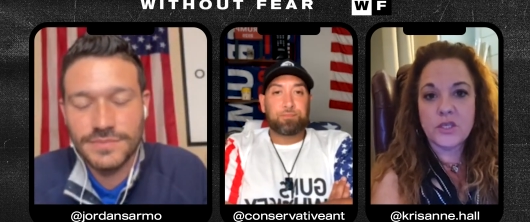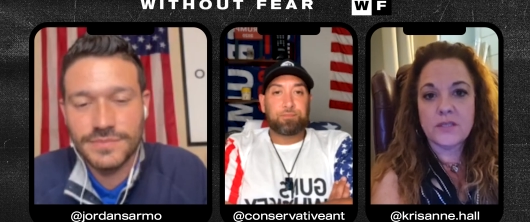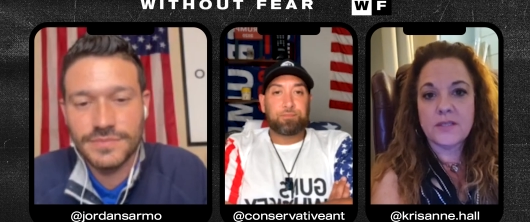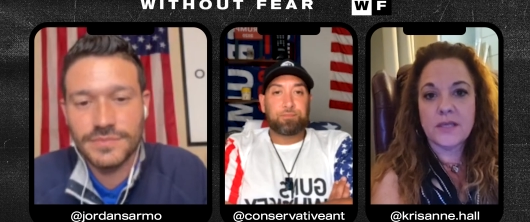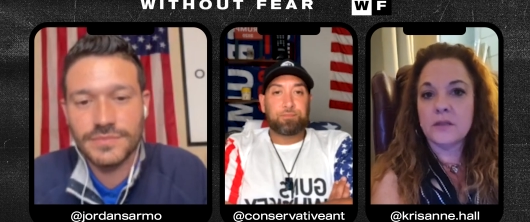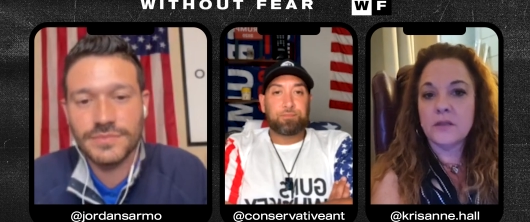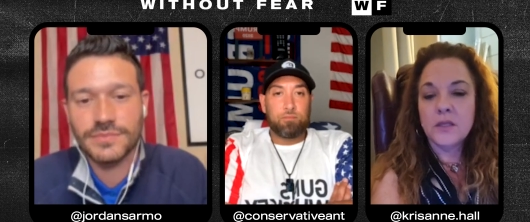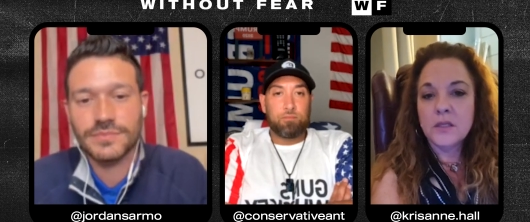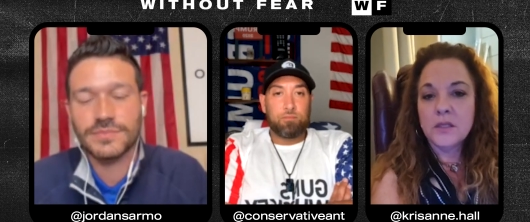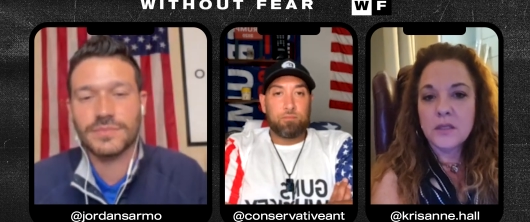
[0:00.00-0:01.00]
Speaker 1: shut down
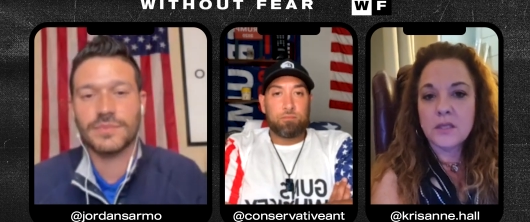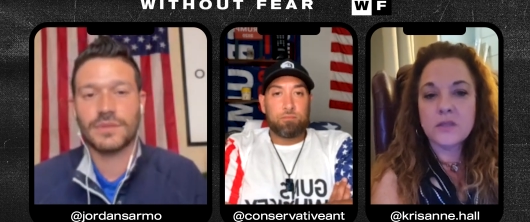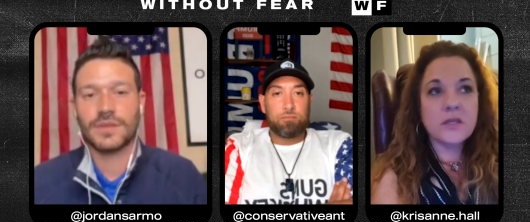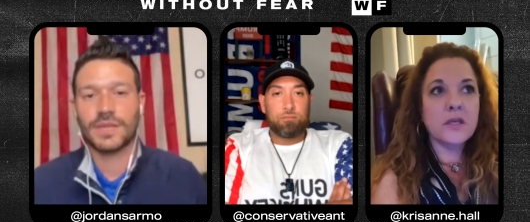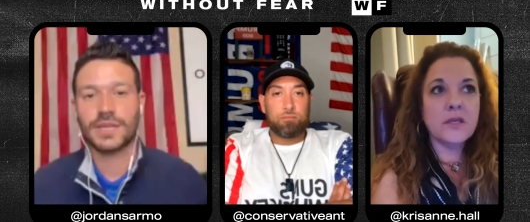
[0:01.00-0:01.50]
there's a